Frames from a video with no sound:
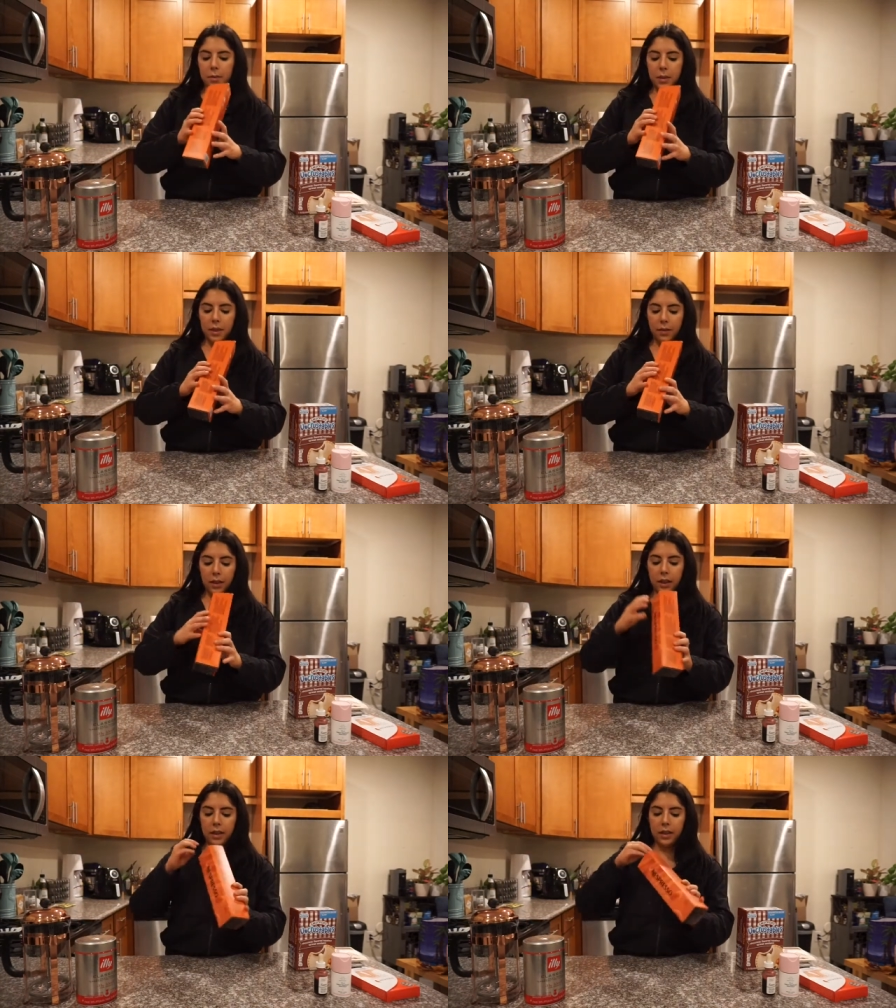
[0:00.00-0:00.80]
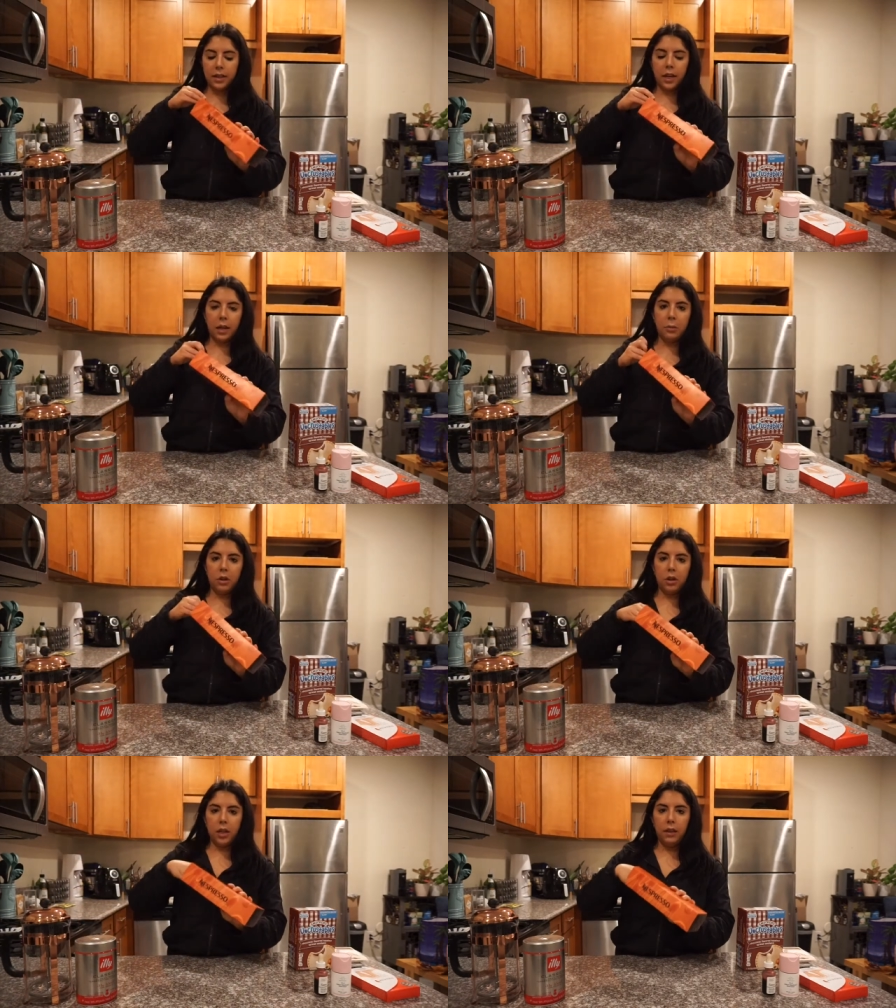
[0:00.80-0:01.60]
specifically this
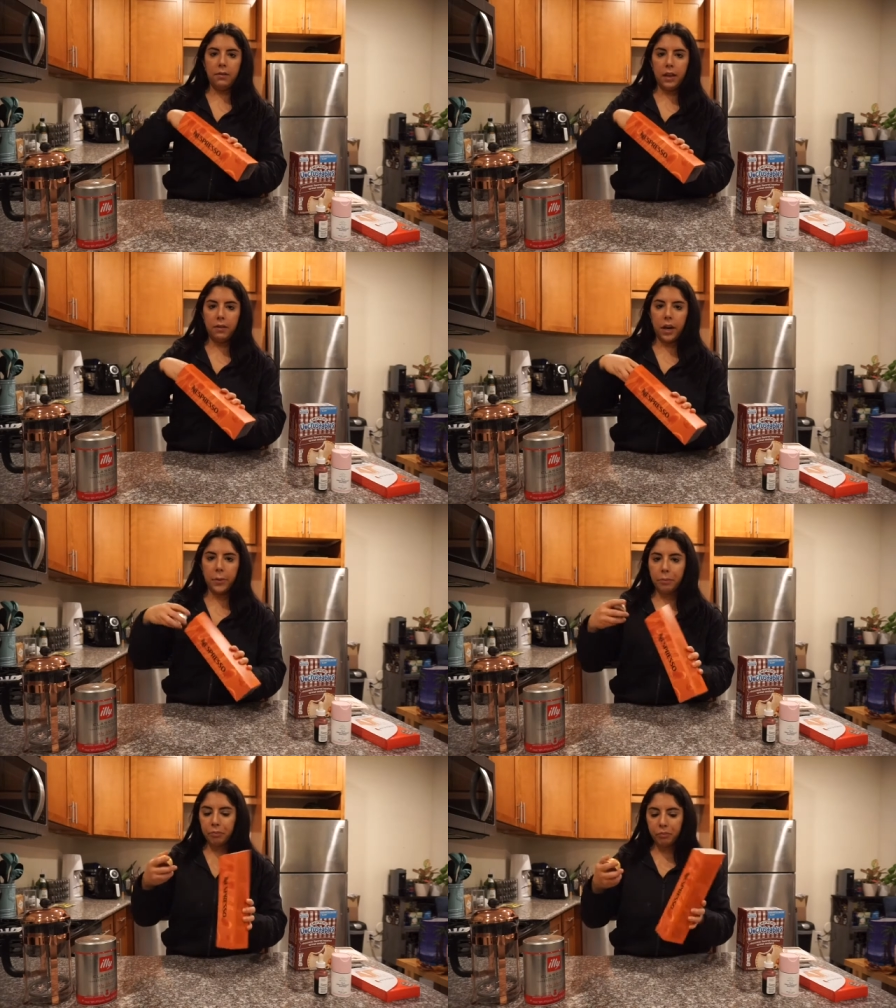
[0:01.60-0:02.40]
caramel cookie flavor.